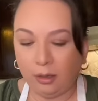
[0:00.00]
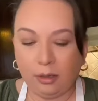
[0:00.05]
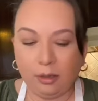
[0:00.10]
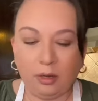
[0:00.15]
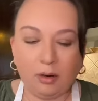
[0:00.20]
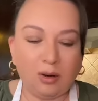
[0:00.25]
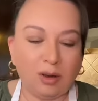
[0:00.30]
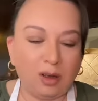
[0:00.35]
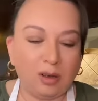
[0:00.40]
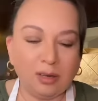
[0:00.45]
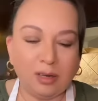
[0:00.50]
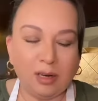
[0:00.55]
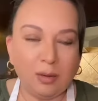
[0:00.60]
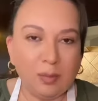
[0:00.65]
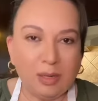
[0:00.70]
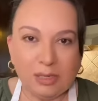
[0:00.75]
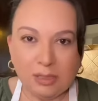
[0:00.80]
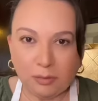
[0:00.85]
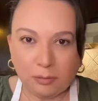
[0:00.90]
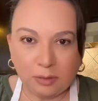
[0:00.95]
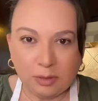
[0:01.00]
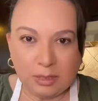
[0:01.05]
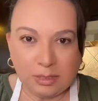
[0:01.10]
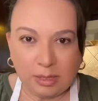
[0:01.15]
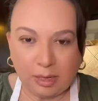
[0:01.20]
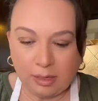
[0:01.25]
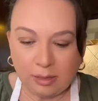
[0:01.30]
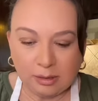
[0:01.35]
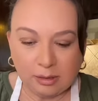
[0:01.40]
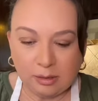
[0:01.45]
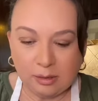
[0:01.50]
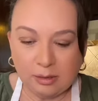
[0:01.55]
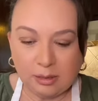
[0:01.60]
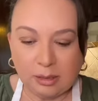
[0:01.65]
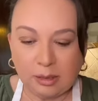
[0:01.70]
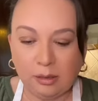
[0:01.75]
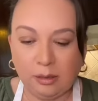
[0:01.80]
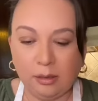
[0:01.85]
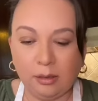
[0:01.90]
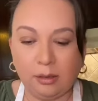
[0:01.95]
They're all going to be different
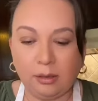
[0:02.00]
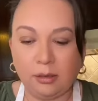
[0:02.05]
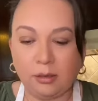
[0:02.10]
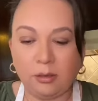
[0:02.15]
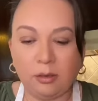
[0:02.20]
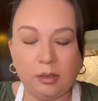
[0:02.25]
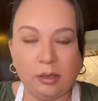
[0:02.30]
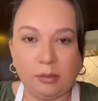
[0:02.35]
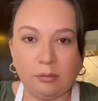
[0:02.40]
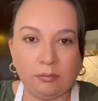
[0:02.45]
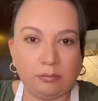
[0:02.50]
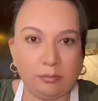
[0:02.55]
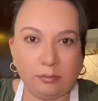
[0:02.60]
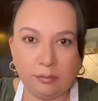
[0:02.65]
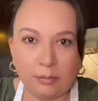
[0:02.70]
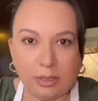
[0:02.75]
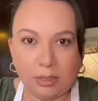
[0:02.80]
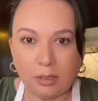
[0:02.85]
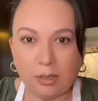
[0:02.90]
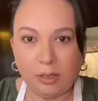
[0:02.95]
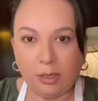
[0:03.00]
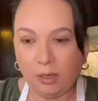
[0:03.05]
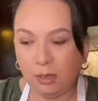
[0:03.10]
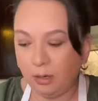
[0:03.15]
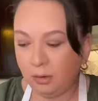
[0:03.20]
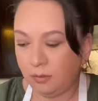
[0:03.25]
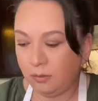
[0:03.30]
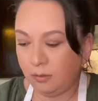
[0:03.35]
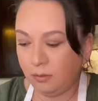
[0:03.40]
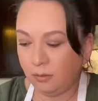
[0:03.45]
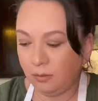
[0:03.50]
sizes, so that's all I do.